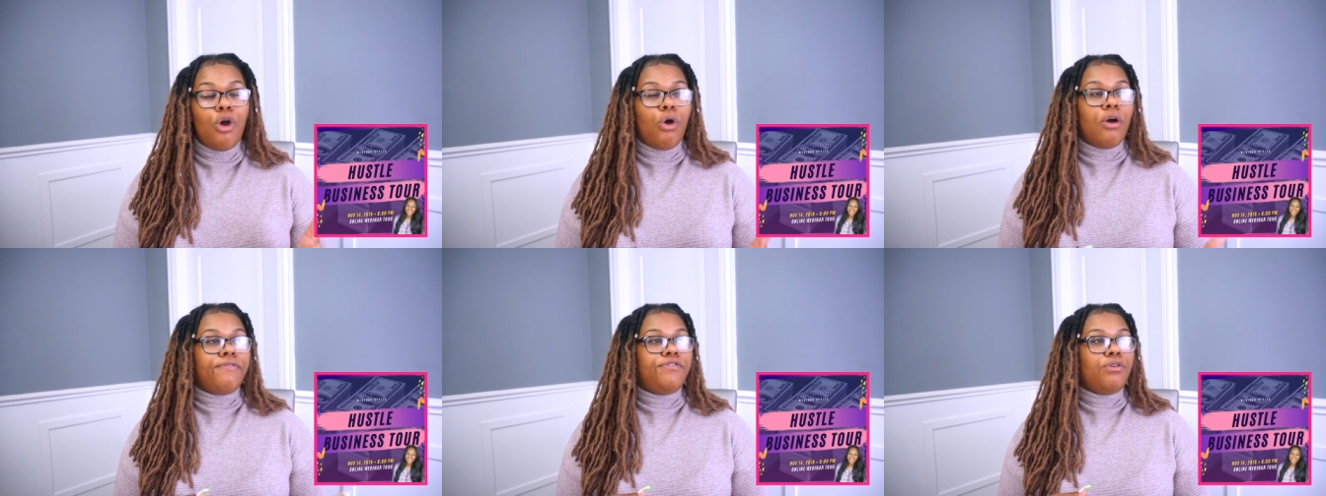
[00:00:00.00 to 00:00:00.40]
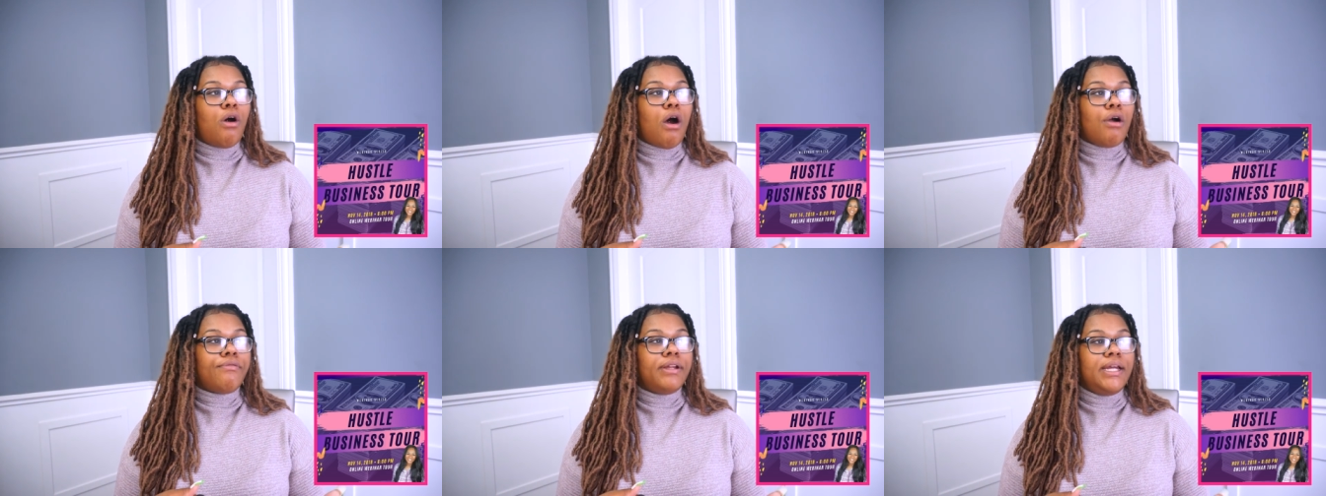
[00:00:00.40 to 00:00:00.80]
or if you
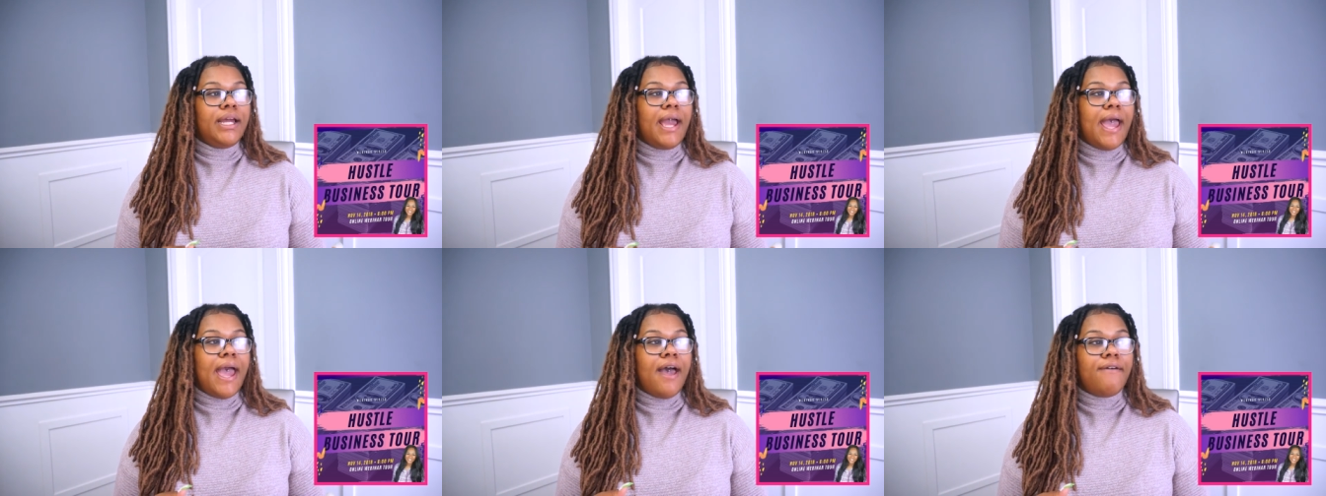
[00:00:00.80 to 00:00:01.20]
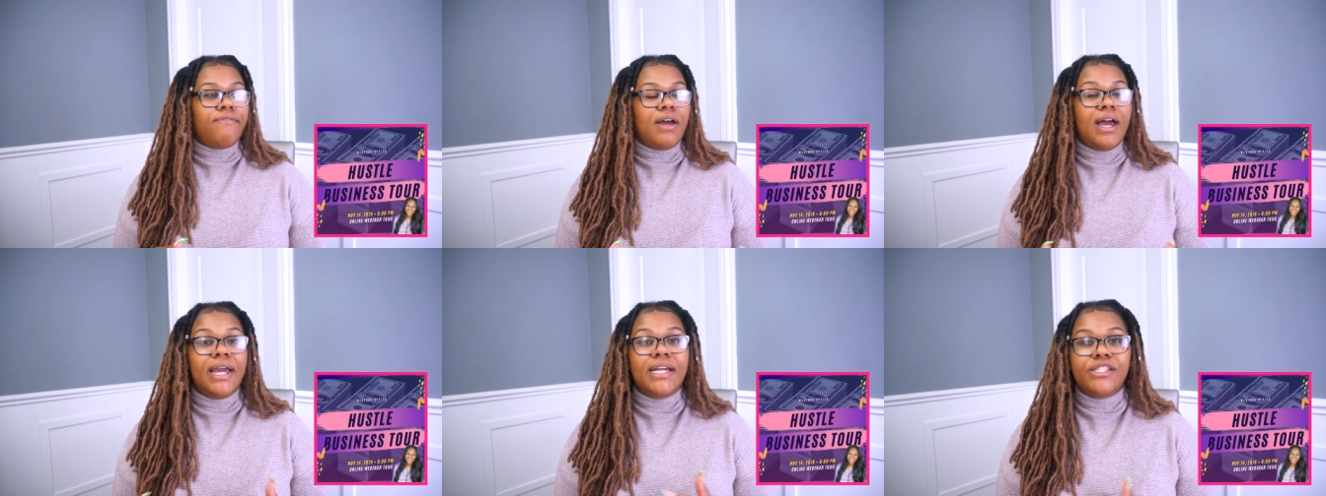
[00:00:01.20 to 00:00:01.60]
already have
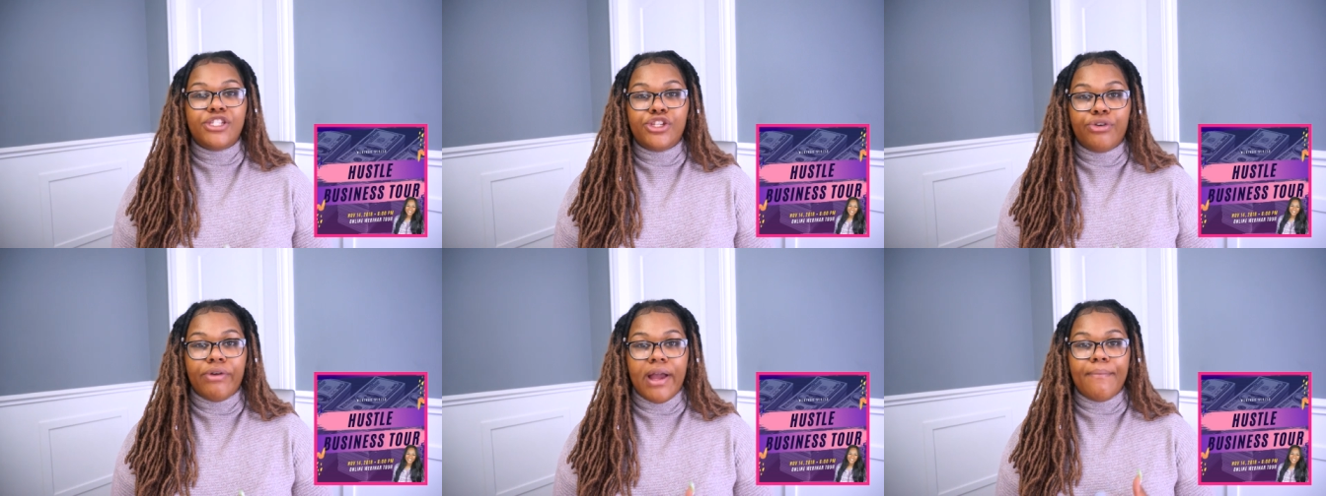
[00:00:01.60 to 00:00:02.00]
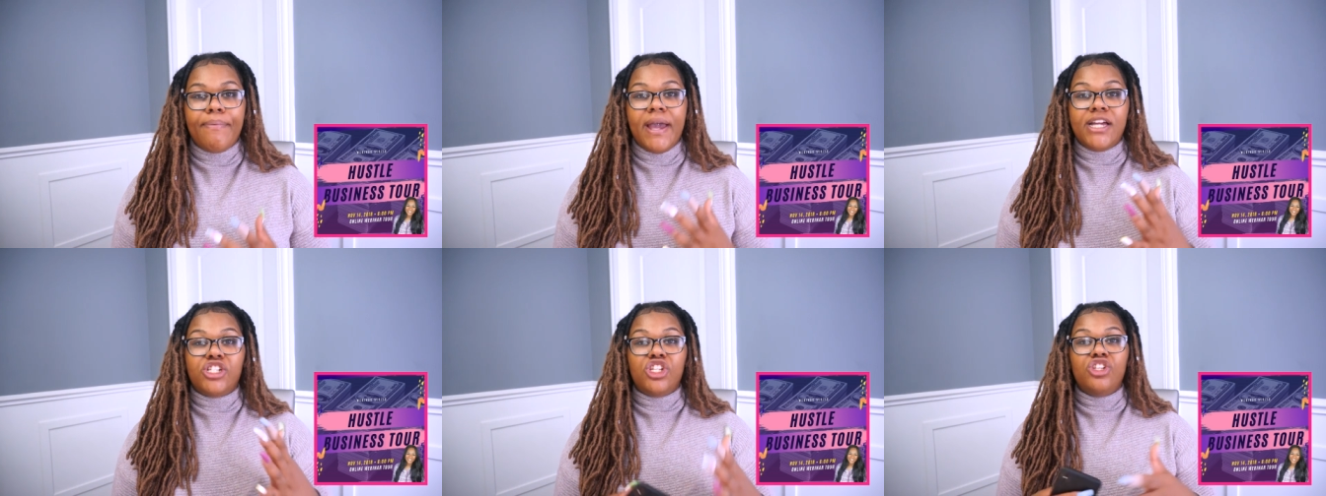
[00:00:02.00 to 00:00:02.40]
an instagram
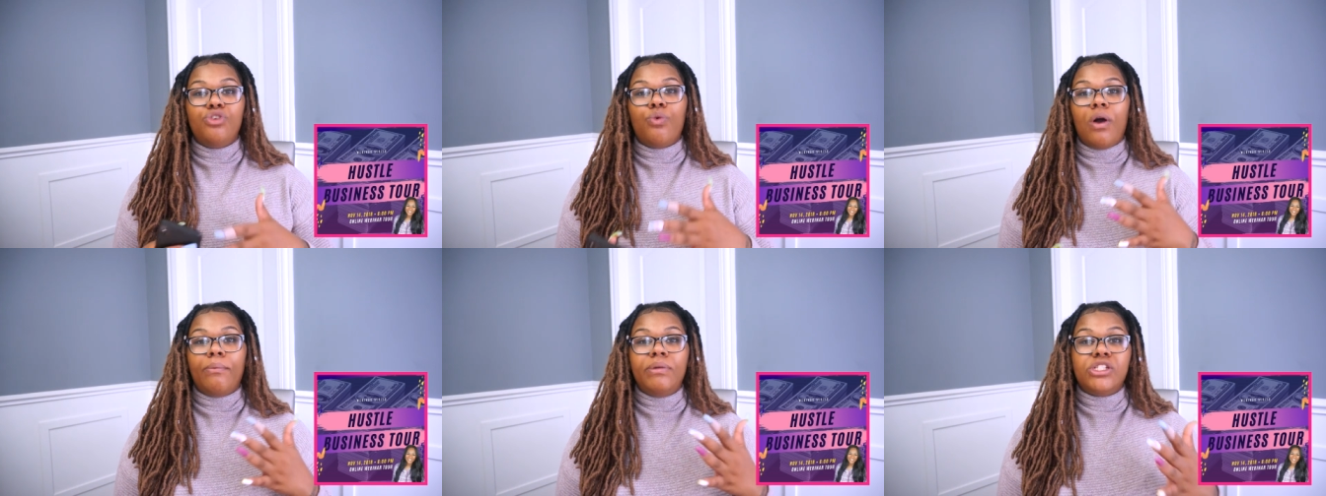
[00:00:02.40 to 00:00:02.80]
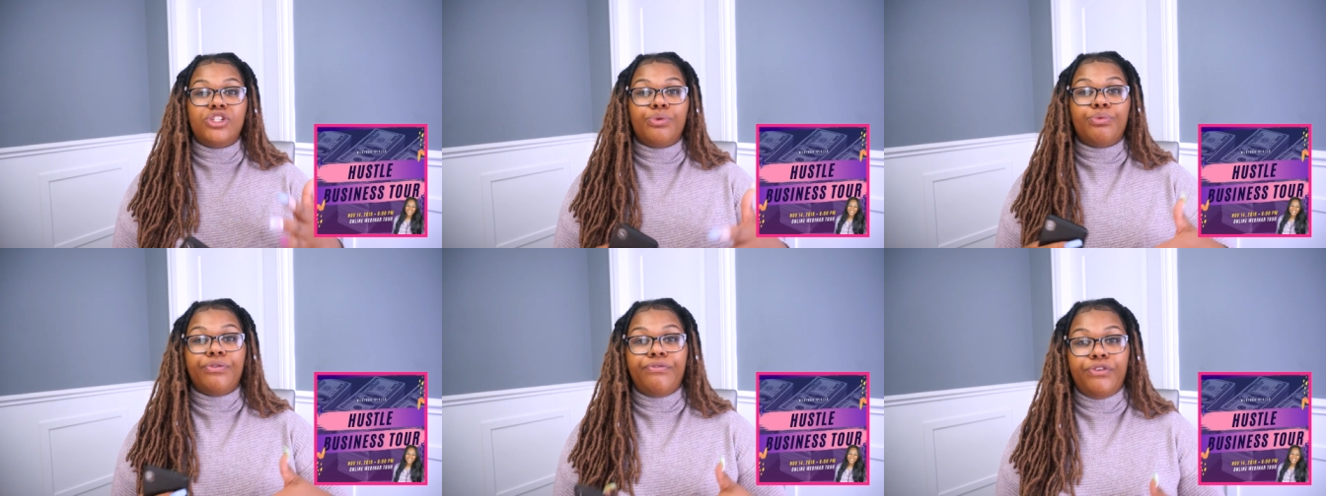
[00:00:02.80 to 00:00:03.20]
page and you want me
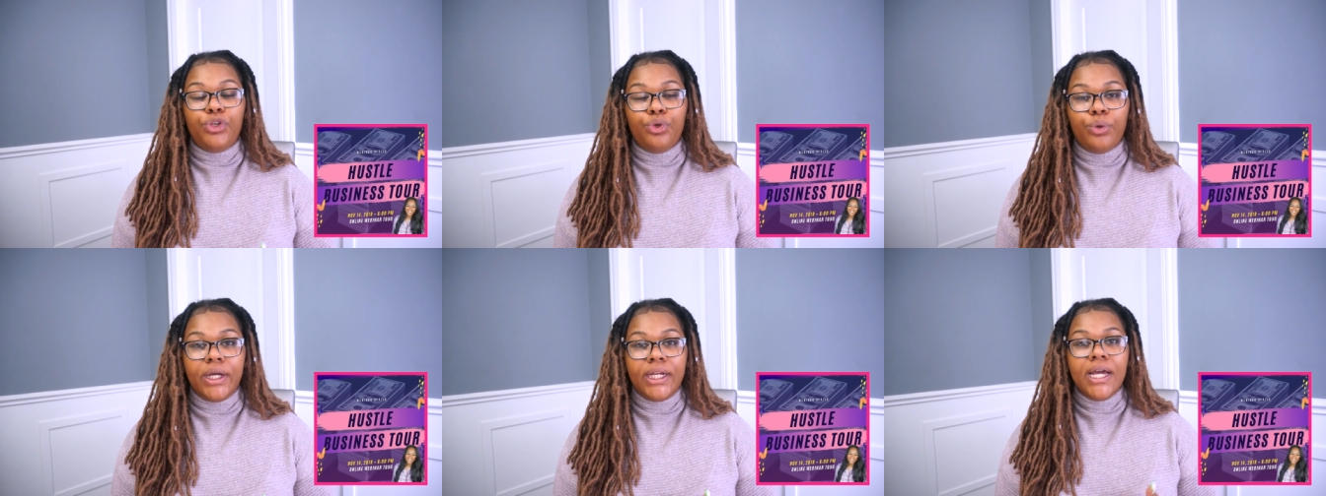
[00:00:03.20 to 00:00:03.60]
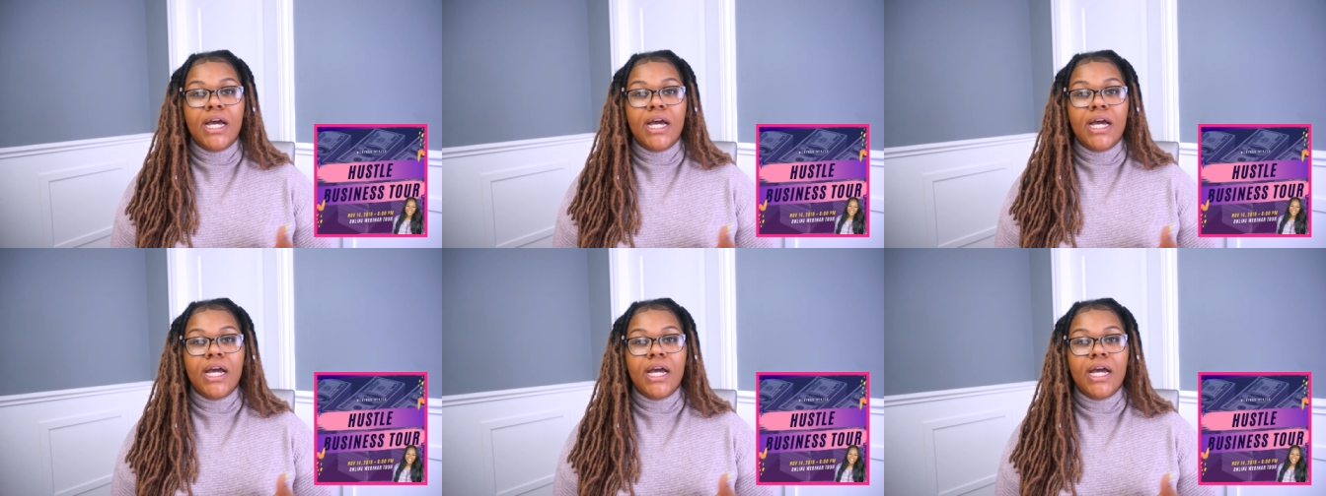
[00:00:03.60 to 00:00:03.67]
to review it